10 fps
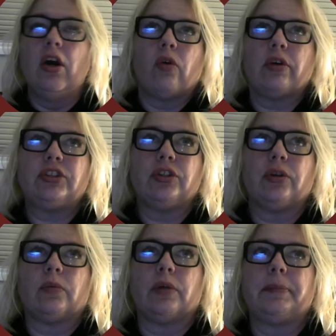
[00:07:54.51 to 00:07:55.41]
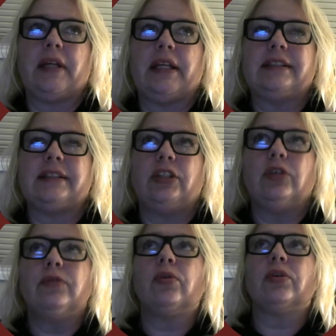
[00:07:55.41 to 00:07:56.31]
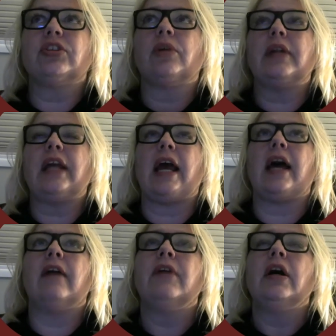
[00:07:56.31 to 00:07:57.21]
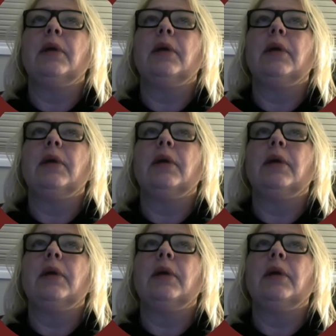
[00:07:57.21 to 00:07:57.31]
or it's your own workplace, you of course already have